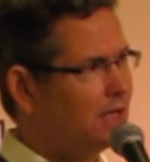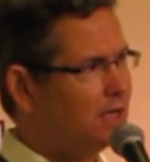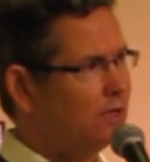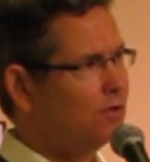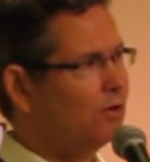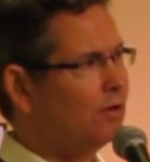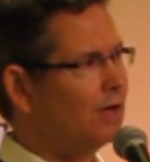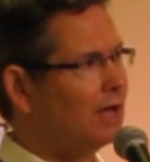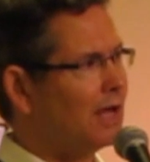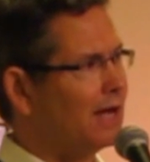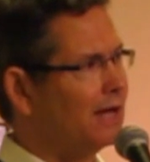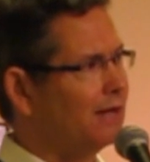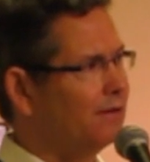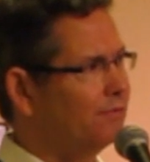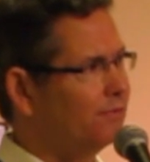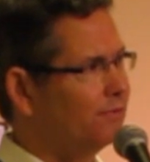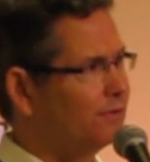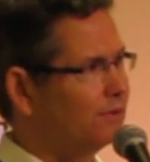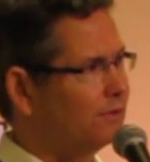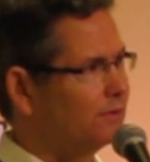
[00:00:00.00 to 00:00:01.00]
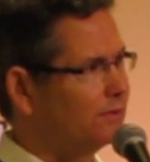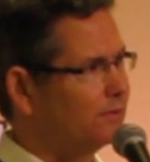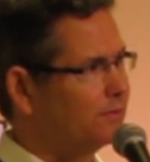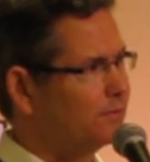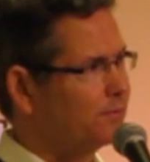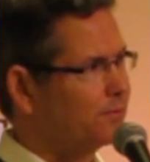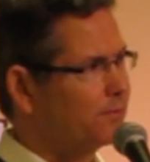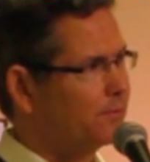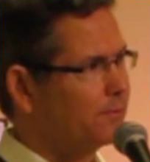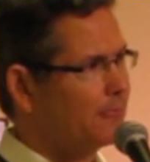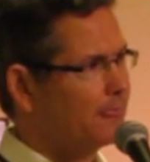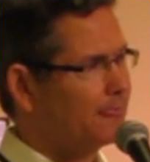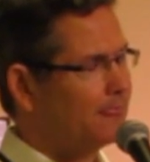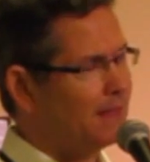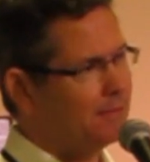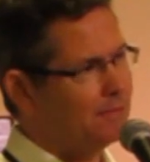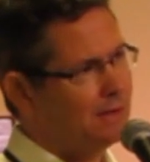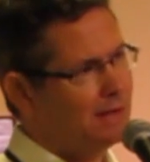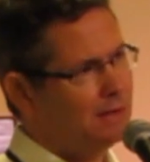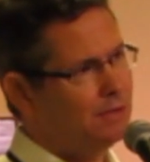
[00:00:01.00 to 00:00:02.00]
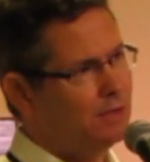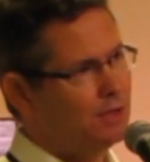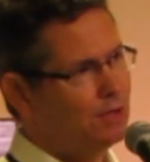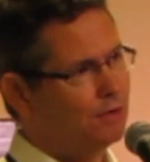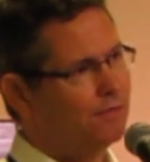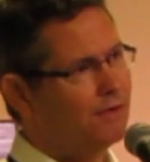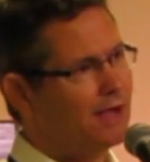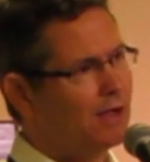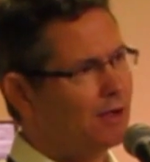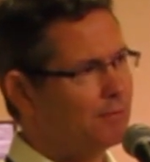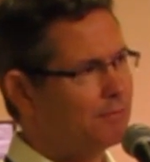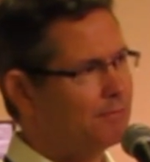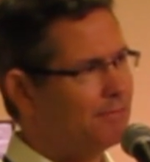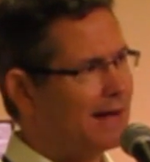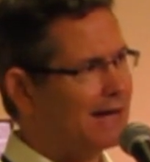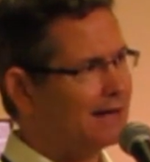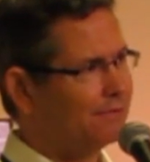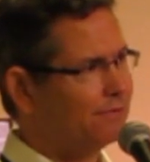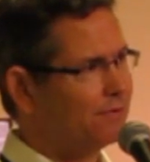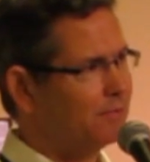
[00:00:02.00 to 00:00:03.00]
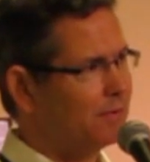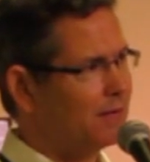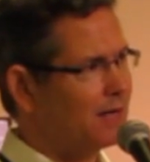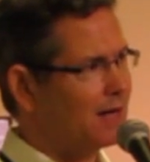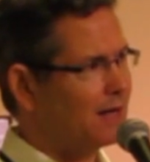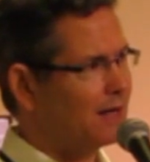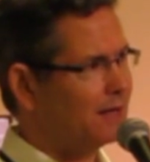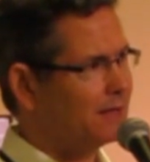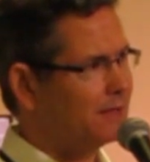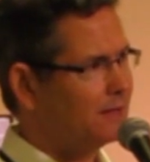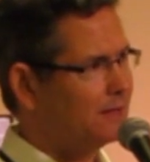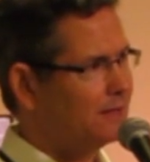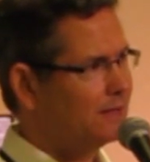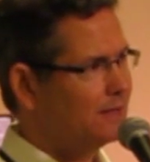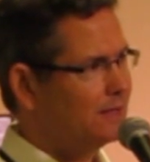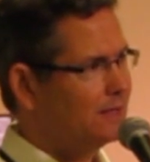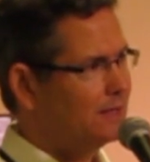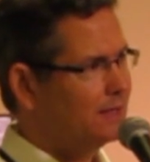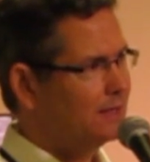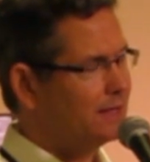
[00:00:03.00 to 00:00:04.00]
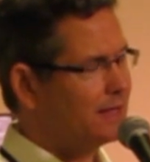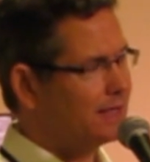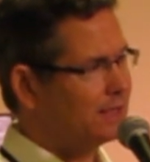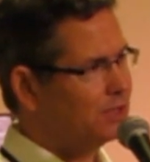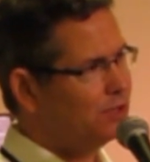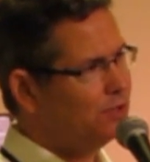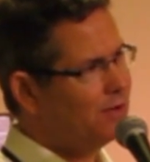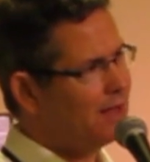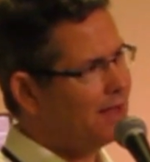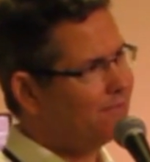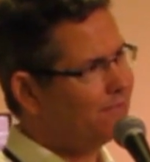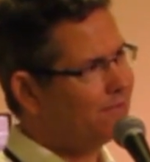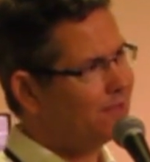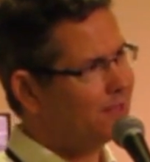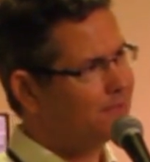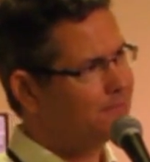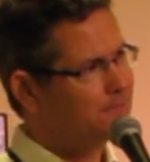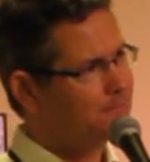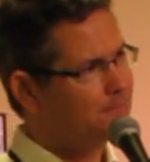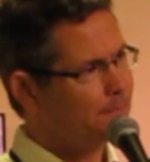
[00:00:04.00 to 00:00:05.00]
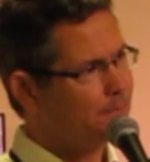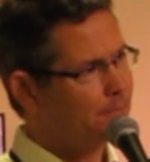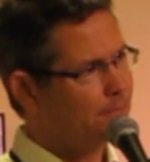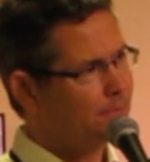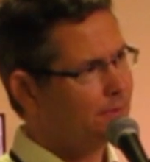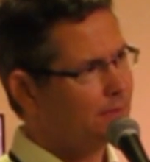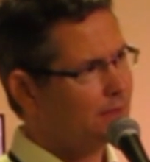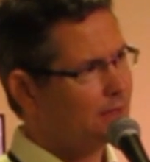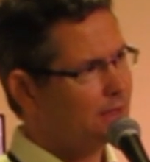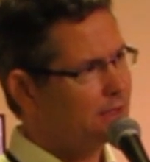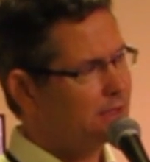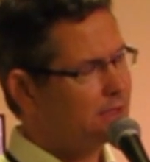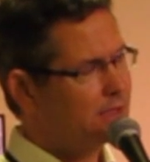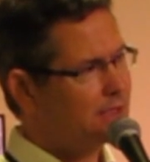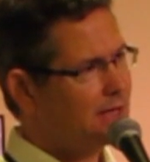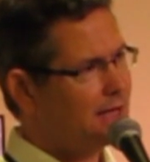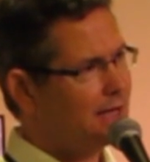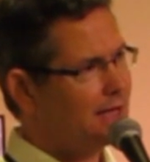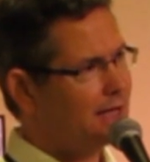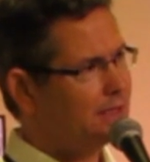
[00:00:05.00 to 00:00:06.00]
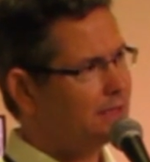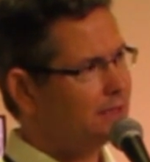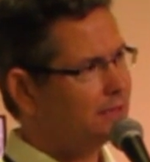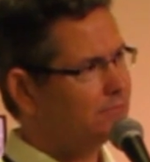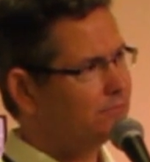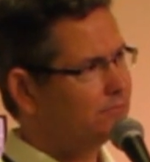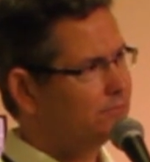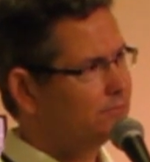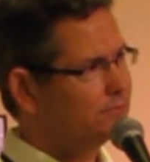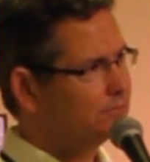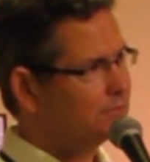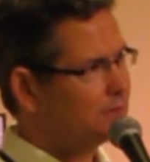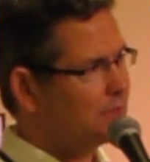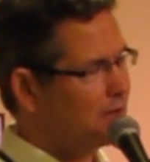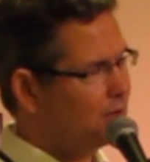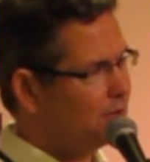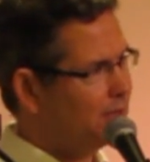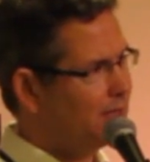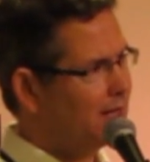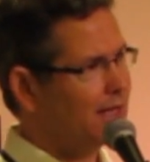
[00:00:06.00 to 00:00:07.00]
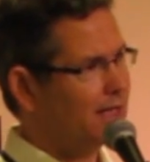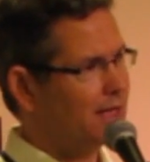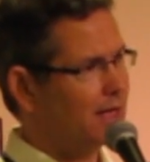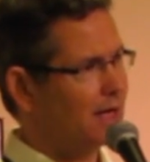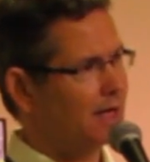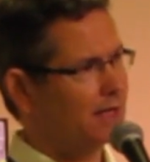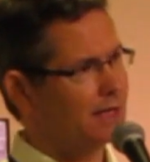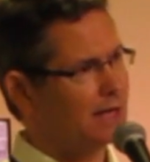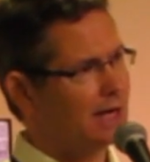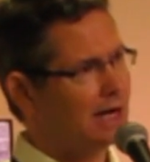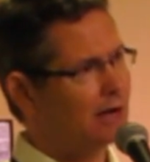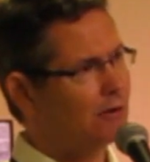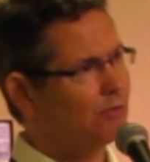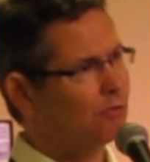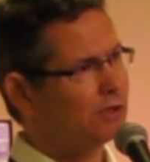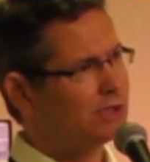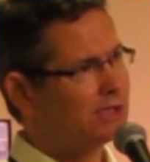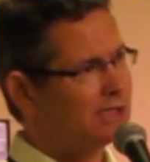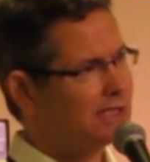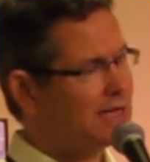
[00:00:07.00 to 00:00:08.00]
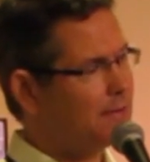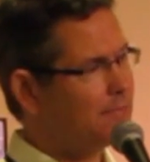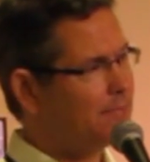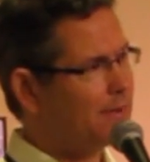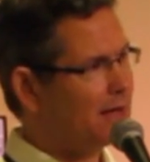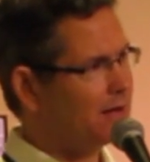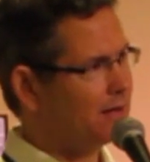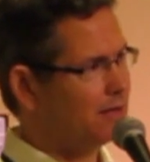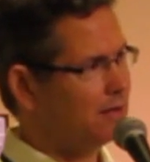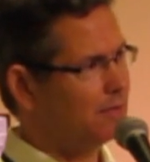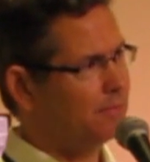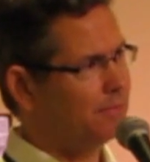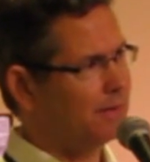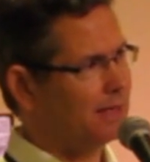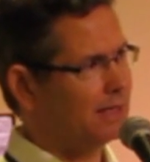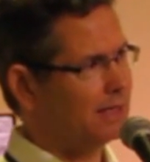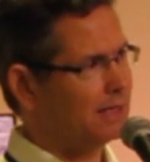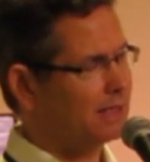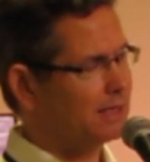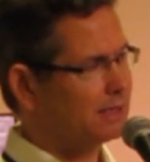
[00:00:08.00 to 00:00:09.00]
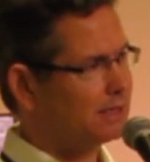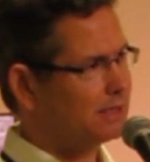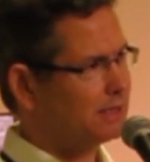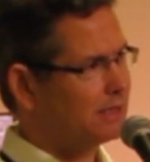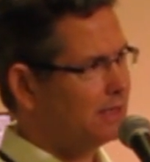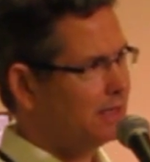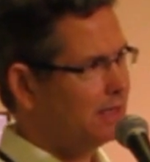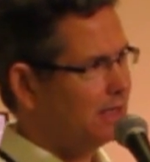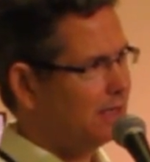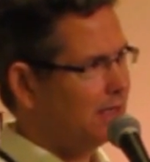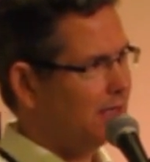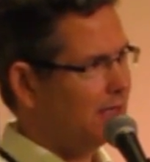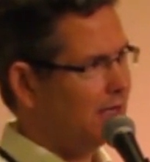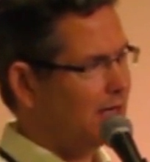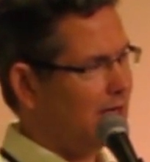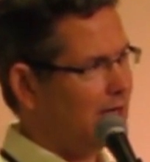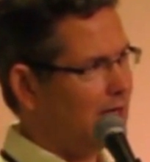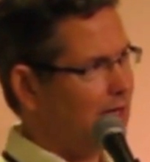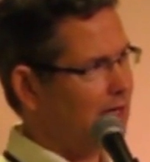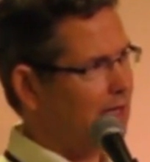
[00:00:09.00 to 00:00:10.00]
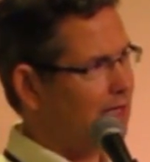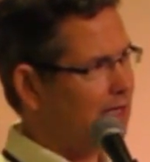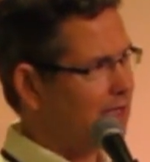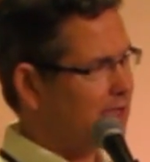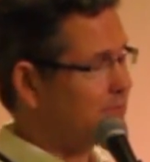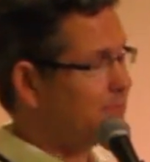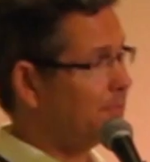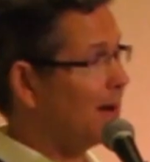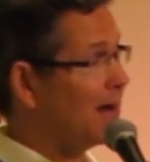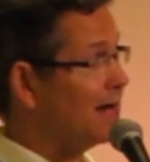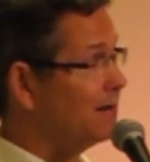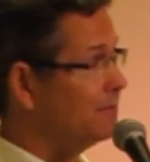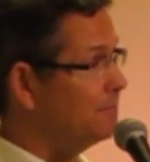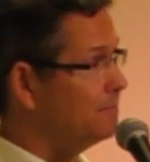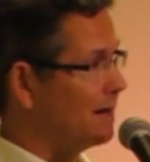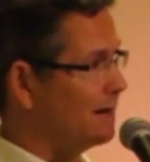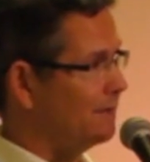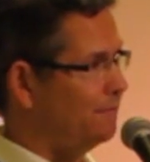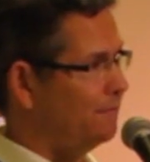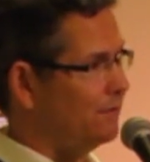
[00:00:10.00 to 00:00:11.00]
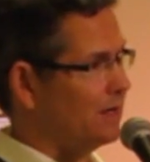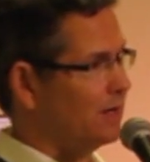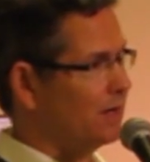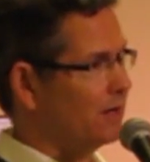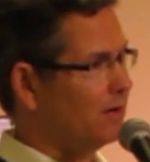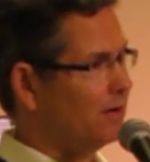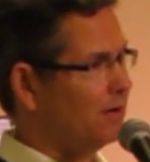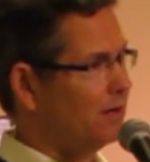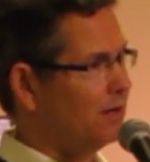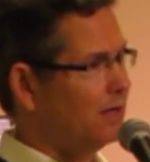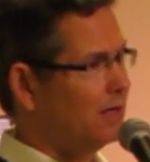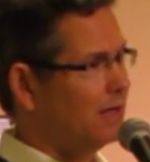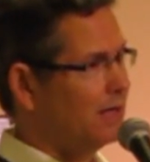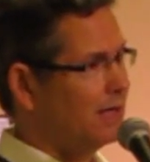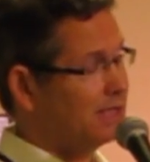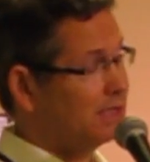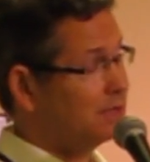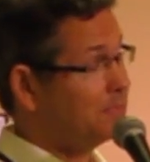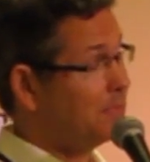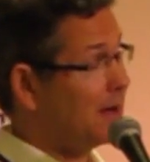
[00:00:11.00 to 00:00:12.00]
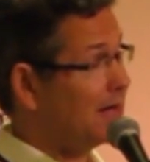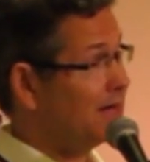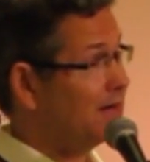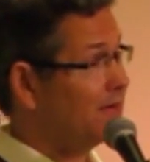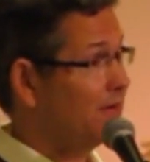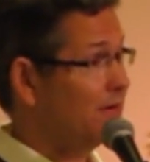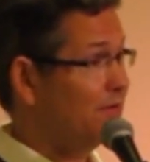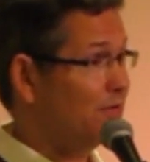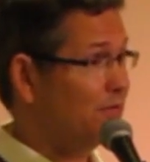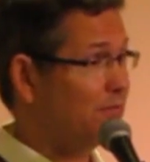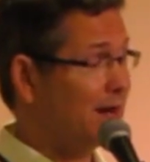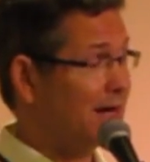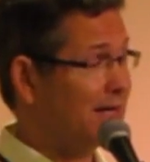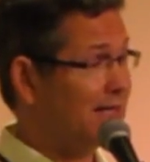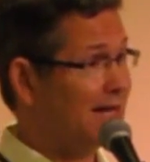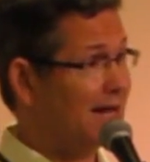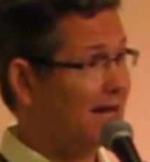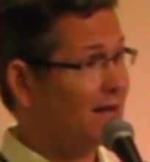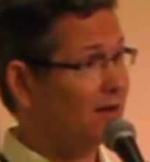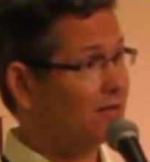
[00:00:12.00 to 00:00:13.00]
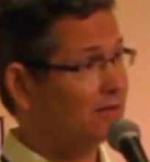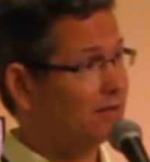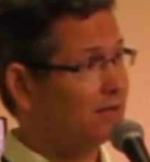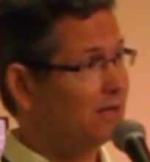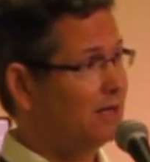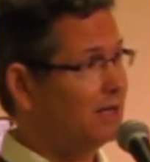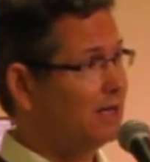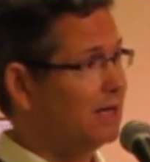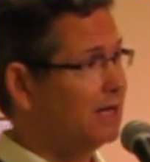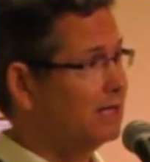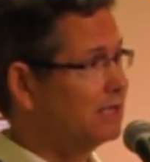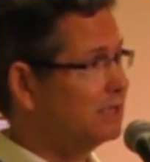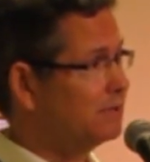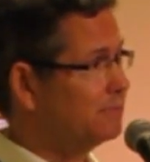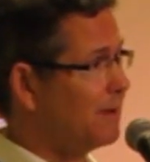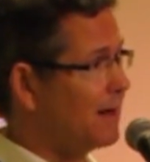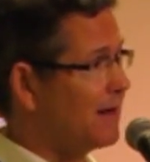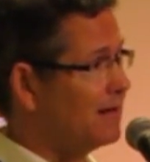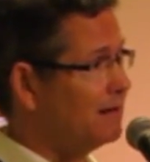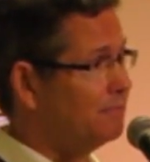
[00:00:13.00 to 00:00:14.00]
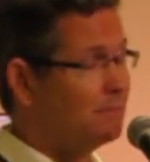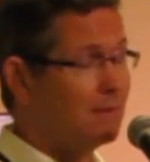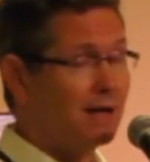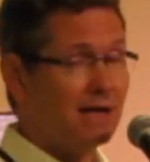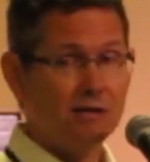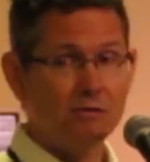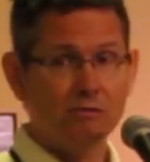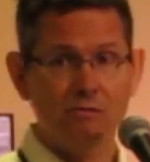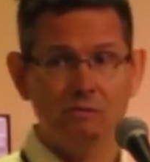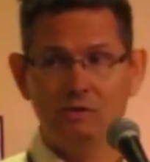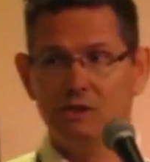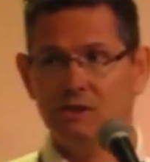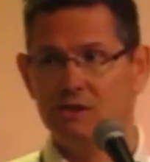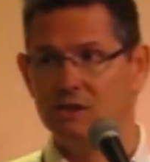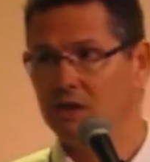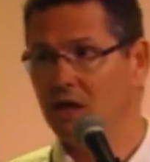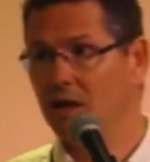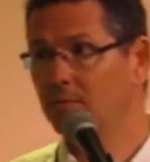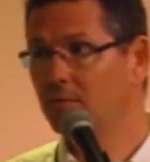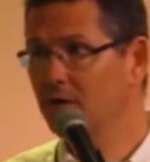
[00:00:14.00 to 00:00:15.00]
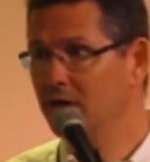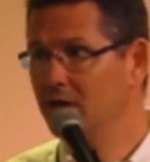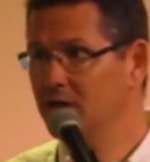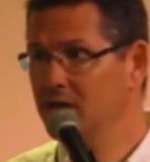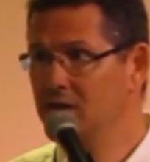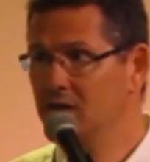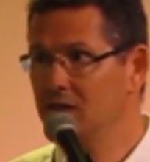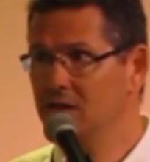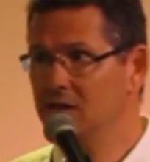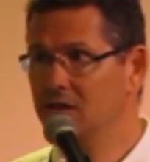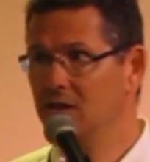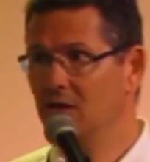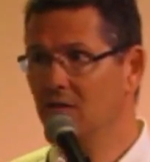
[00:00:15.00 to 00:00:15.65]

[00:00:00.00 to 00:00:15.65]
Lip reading: in your life that maybe you've held back from God, that you haven't said, okay, God, I will step out in obedience in spite of my fear, in spite of even my doubt, in spite of my own stubbornness and